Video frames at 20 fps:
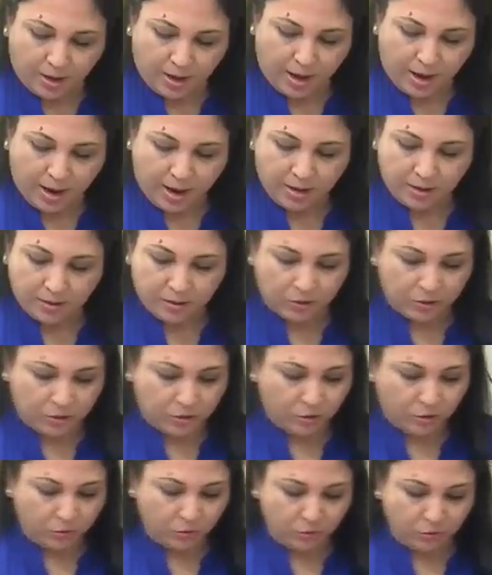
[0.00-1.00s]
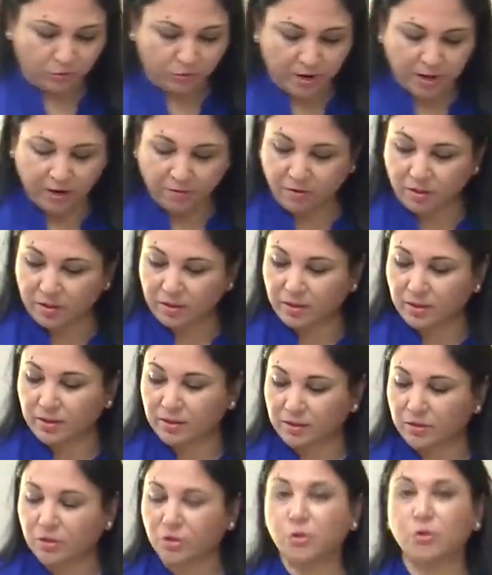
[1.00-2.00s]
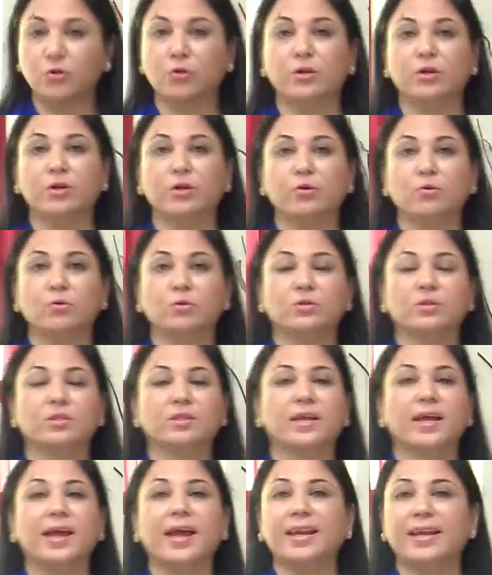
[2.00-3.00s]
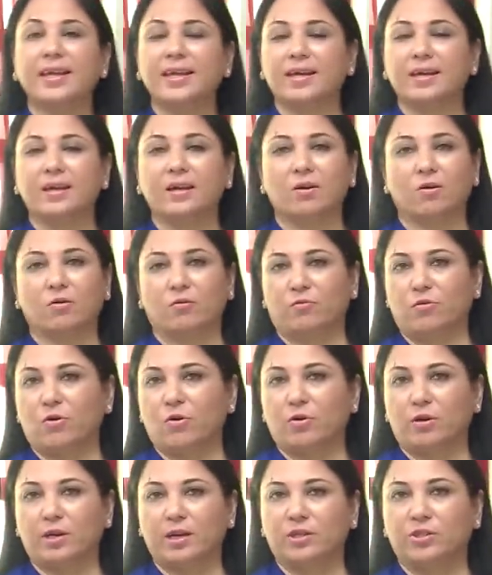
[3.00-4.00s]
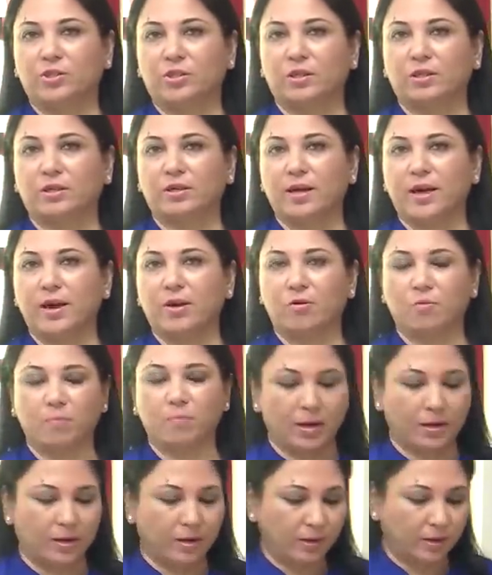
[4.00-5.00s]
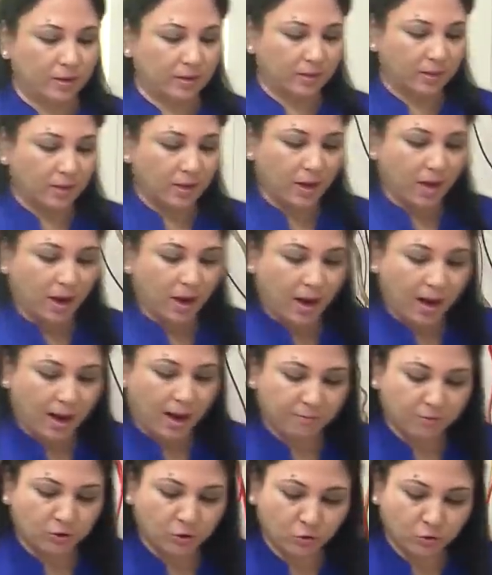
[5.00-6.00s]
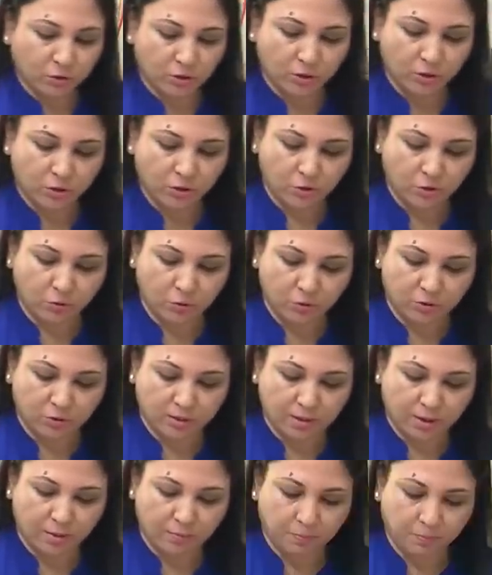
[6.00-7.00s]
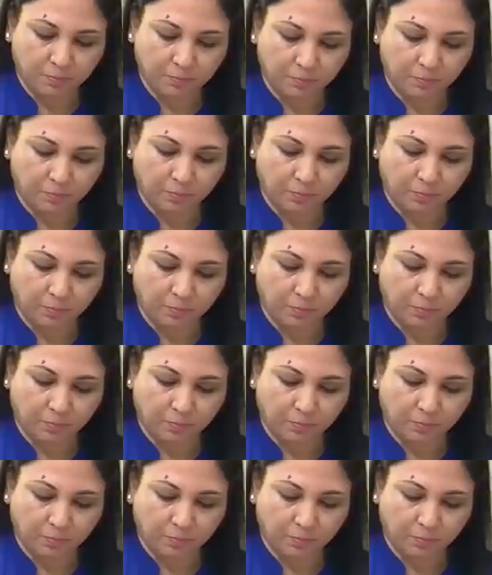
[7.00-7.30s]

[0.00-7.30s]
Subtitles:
And to flavor this, you could use any of your kitchen aromatics. I've chosen to use some